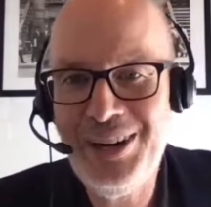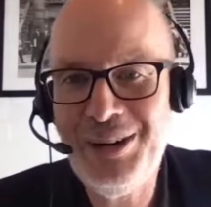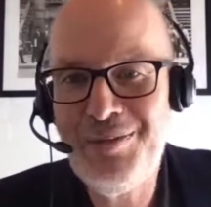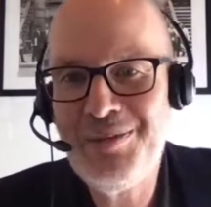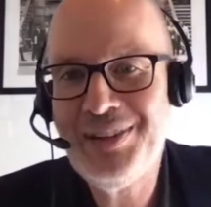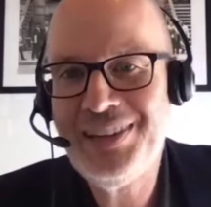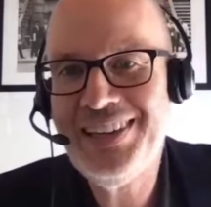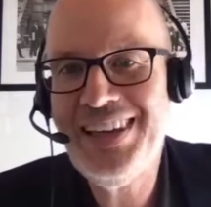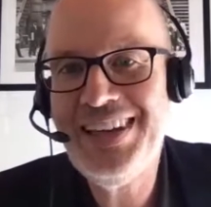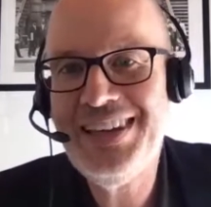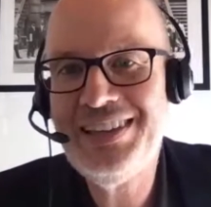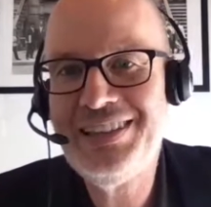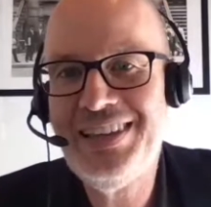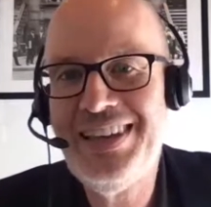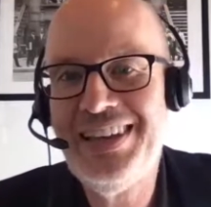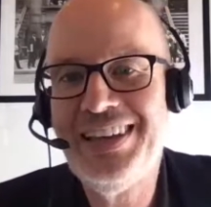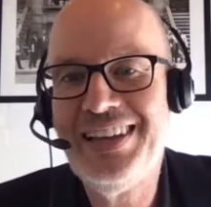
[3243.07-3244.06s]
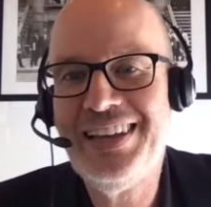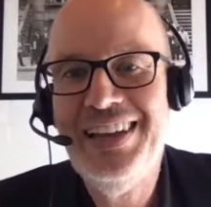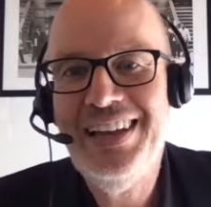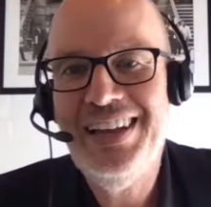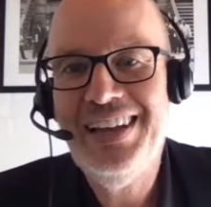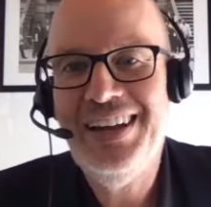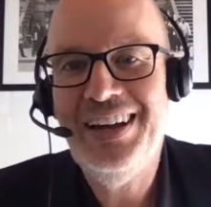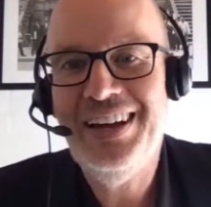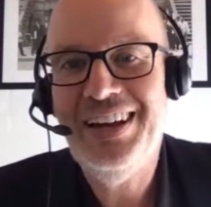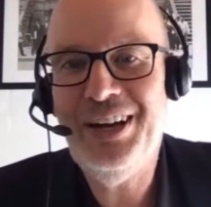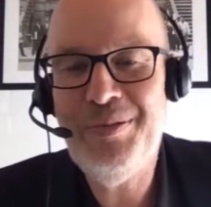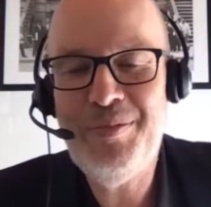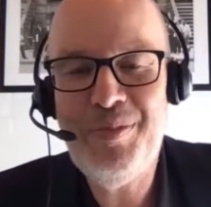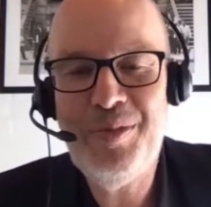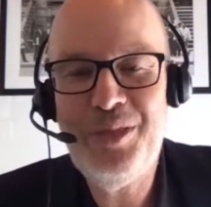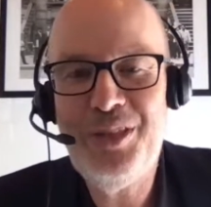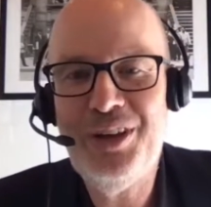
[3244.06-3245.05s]
complicated thing
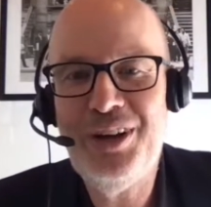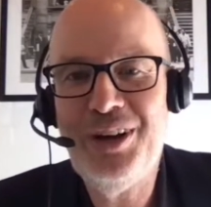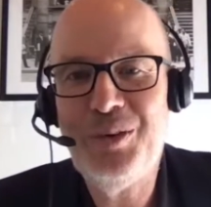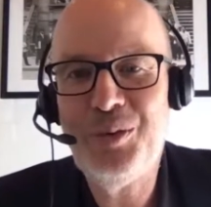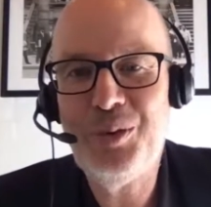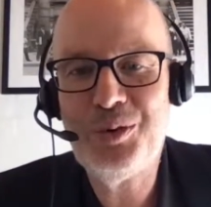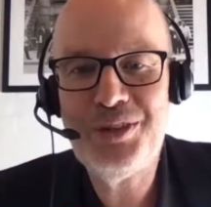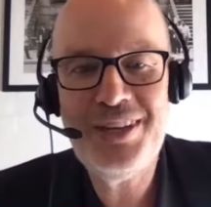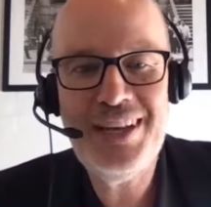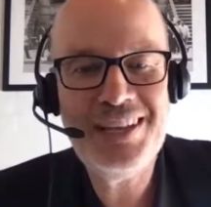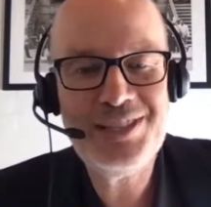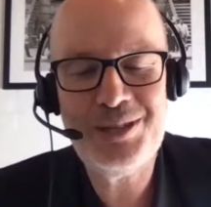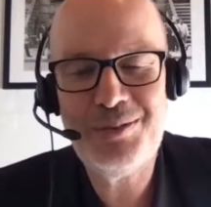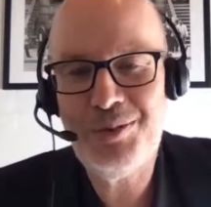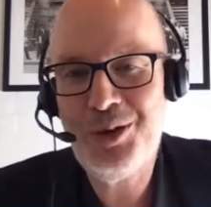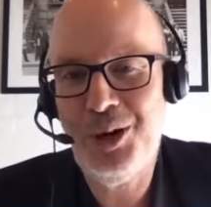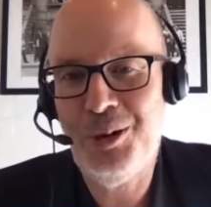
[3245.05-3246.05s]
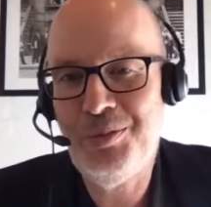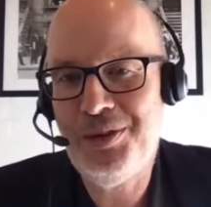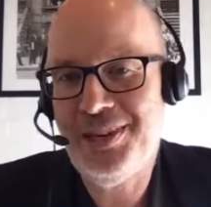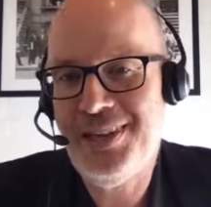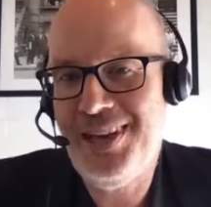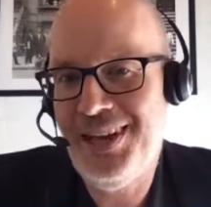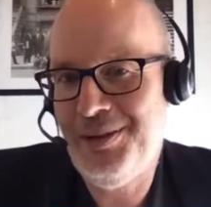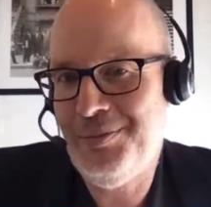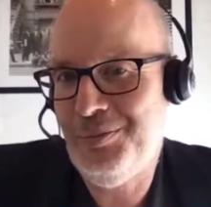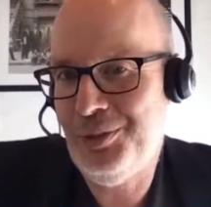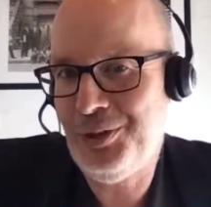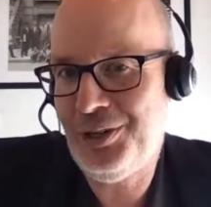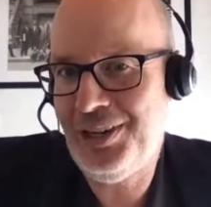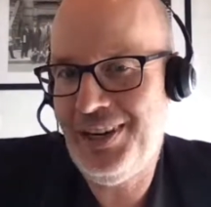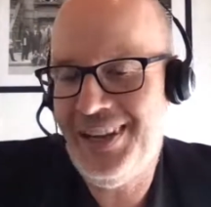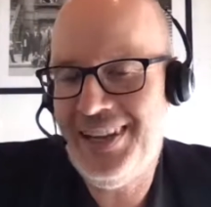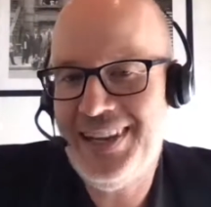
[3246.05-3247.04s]
that will need some complicated
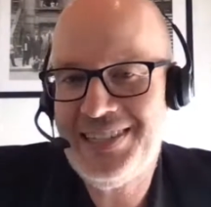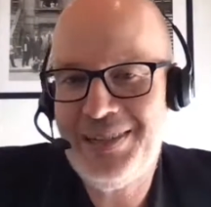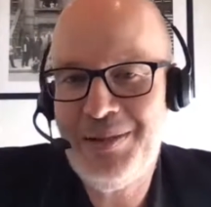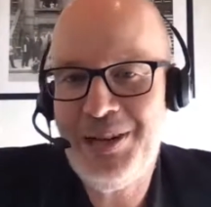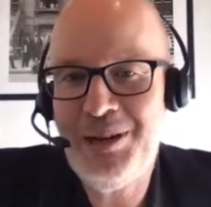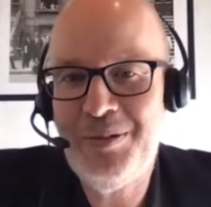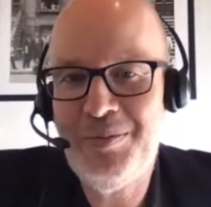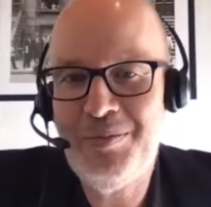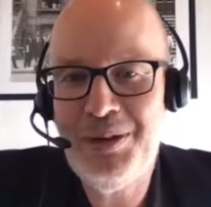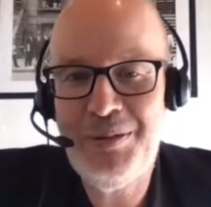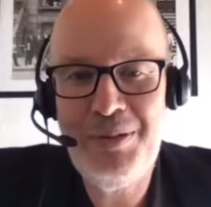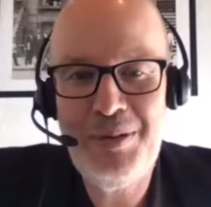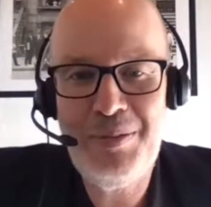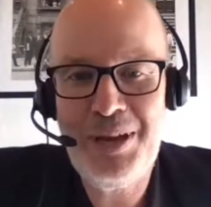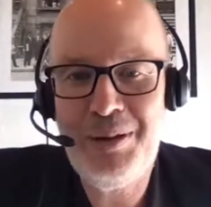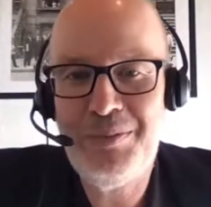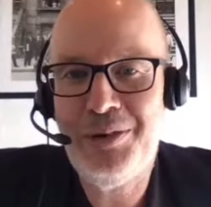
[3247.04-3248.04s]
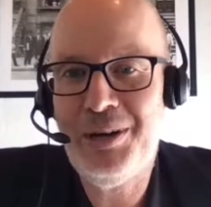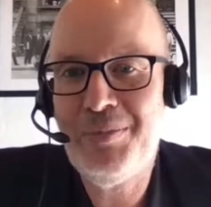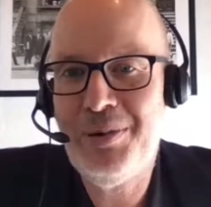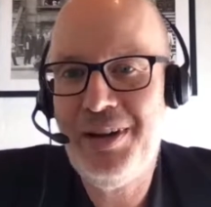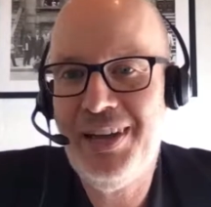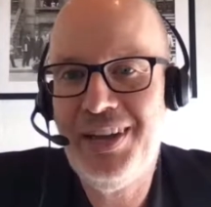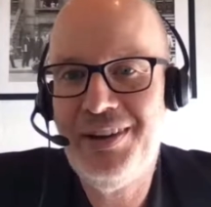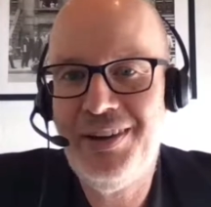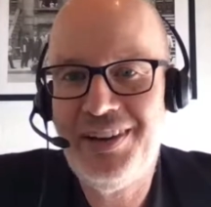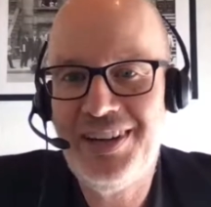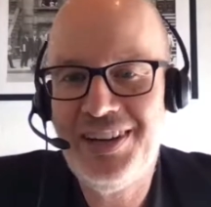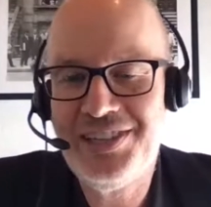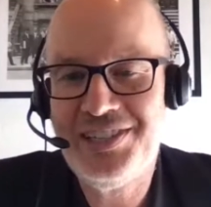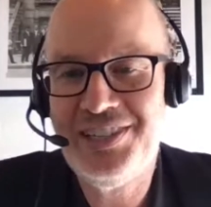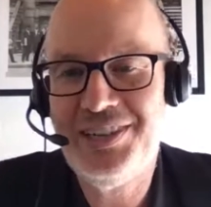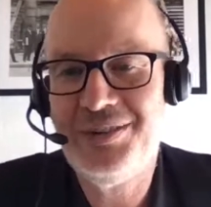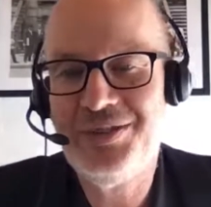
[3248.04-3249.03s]
modeling. It's a little bit about my pay grade,
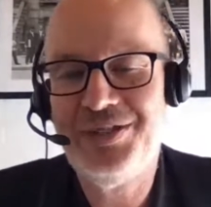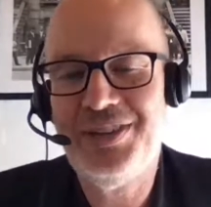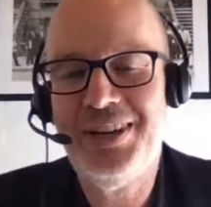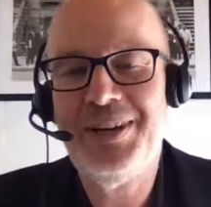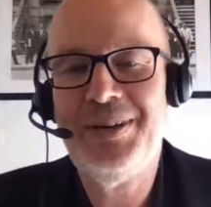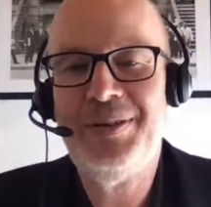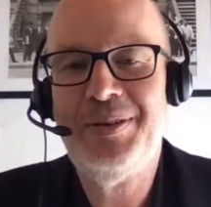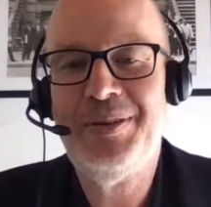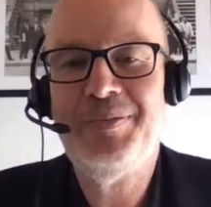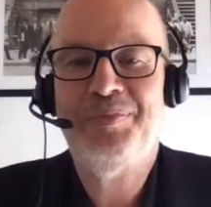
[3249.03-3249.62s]
actually, I would say.